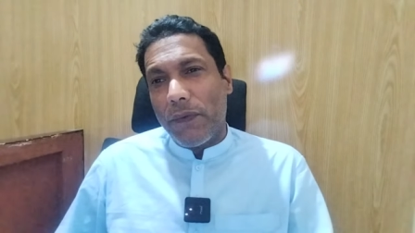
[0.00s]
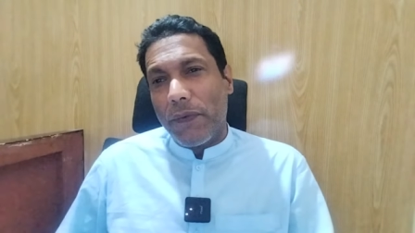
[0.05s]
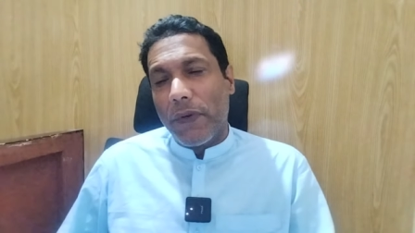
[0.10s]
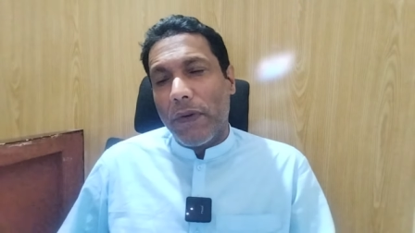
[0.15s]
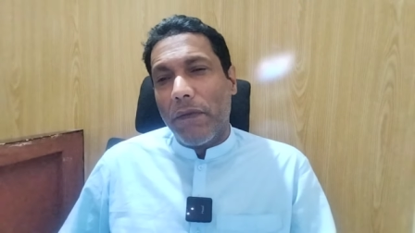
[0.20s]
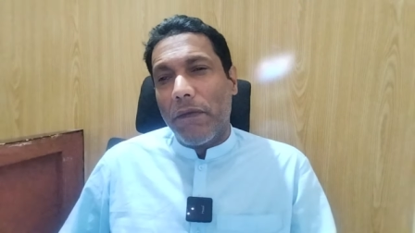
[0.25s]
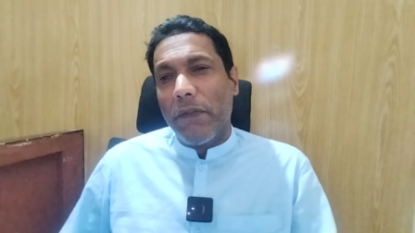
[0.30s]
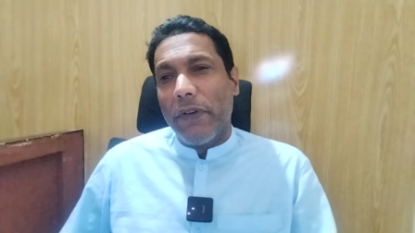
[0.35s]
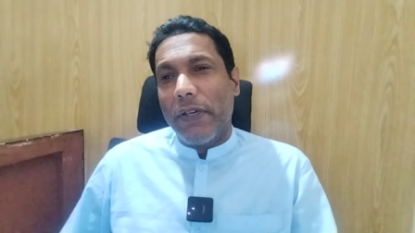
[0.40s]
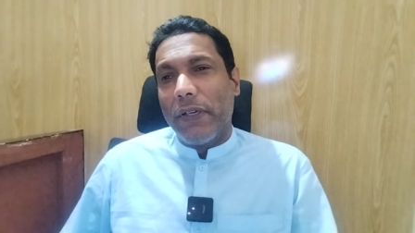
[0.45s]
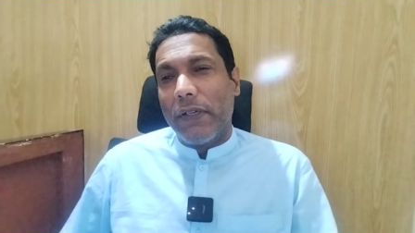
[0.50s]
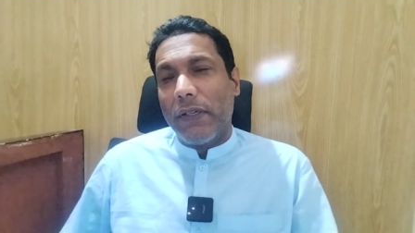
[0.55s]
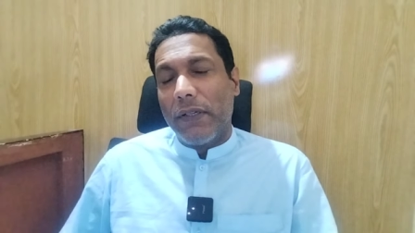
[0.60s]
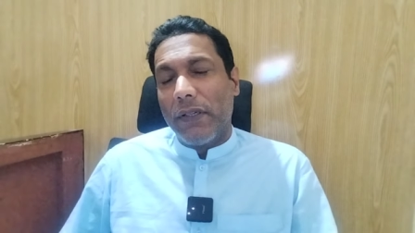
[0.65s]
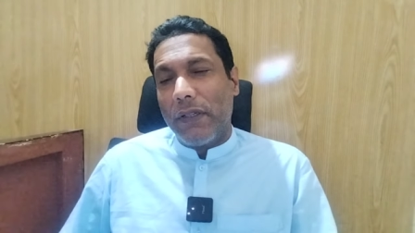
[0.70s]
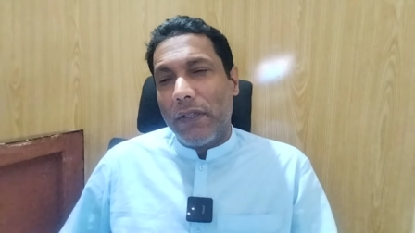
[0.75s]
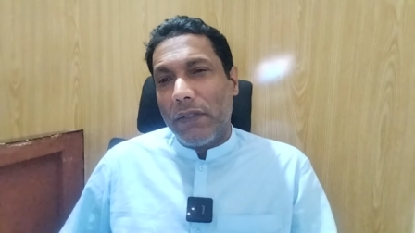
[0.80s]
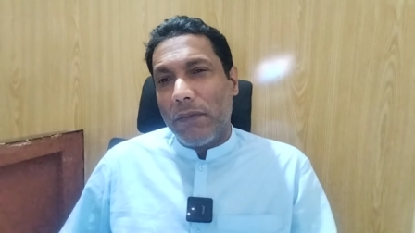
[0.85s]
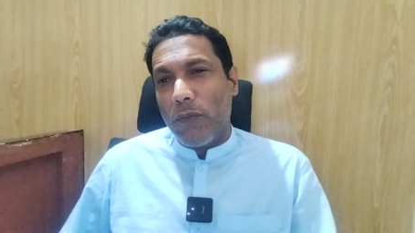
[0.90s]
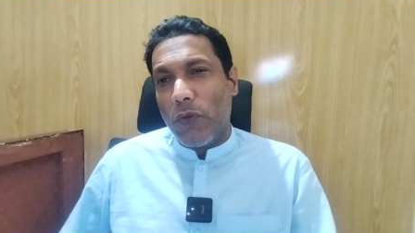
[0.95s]
from
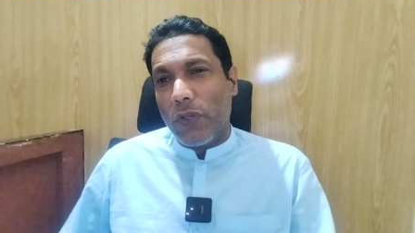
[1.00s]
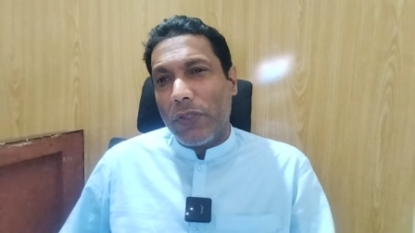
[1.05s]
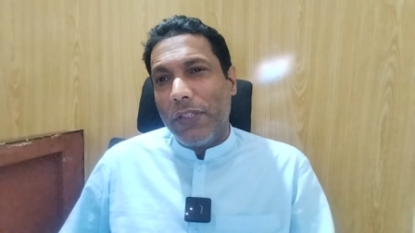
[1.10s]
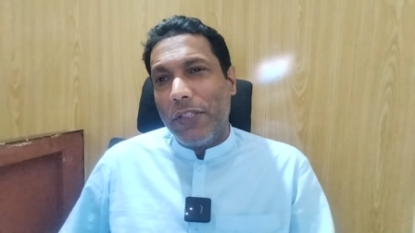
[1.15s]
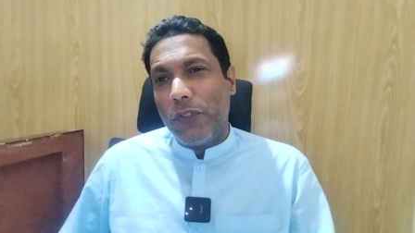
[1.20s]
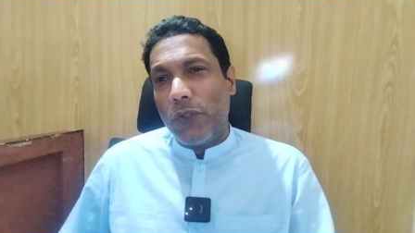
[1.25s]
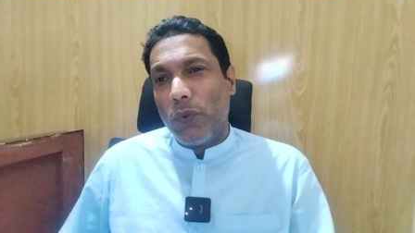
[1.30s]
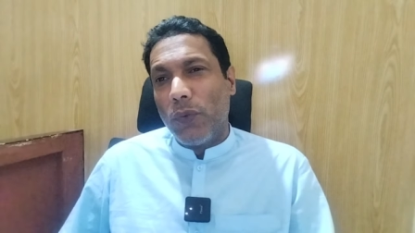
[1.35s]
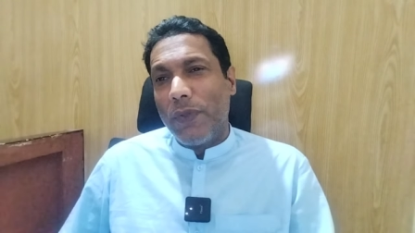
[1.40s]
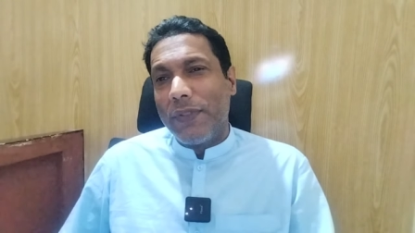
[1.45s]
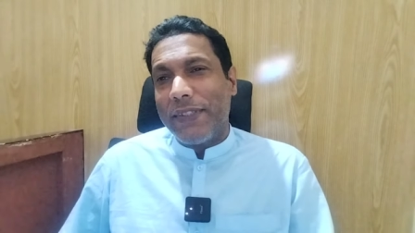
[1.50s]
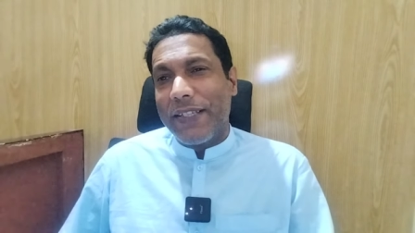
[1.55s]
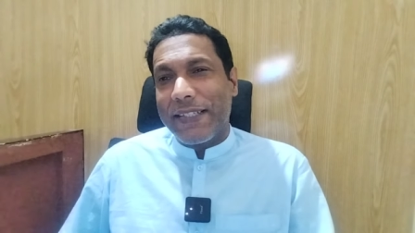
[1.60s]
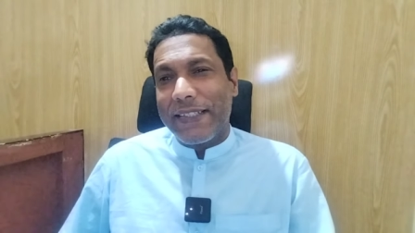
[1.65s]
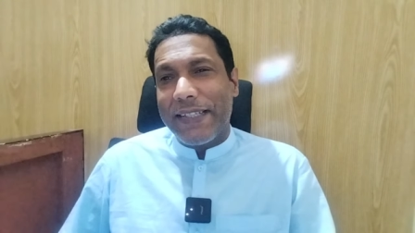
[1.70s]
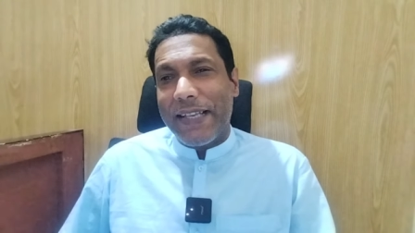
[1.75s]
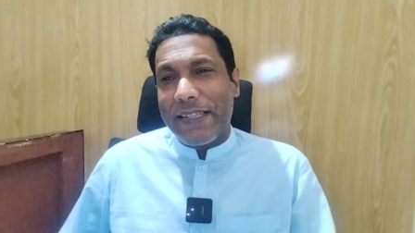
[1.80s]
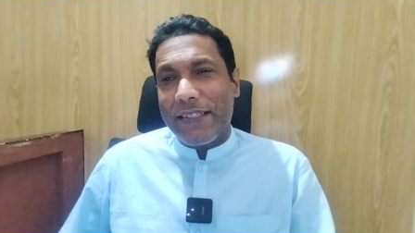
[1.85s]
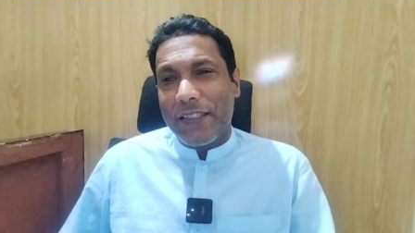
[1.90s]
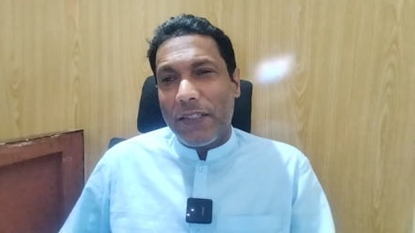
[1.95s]
where Mogadishu is
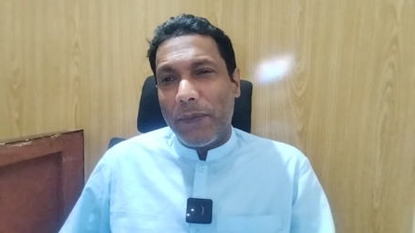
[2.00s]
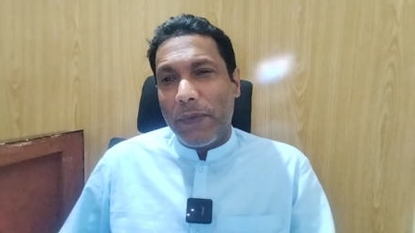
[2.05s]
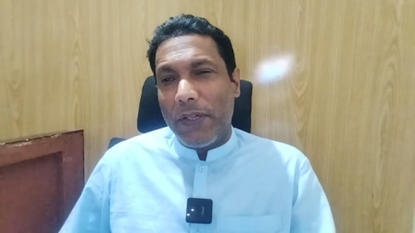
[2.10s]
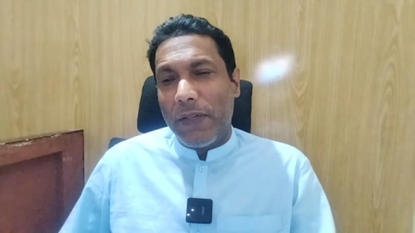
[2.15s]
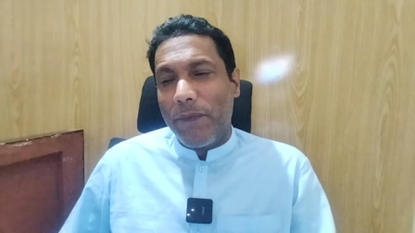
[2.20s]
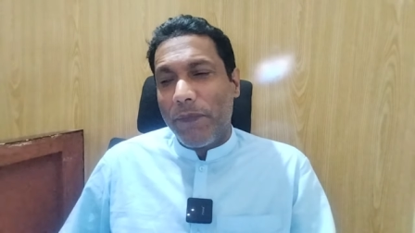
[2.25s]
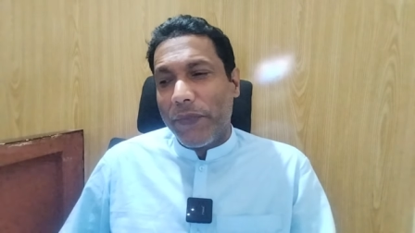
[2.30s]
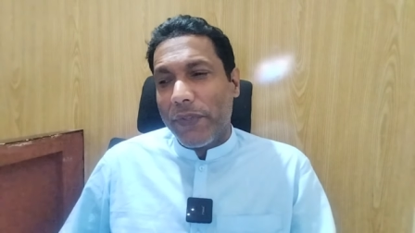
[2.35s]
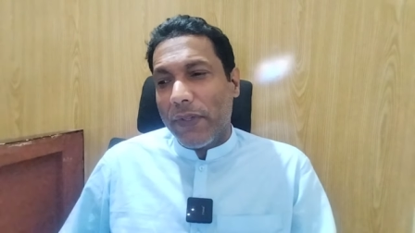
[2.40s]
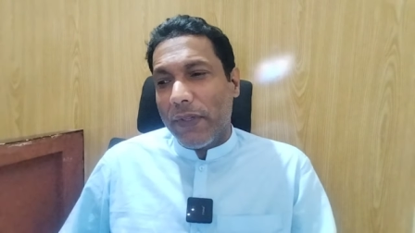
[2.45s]
accessible.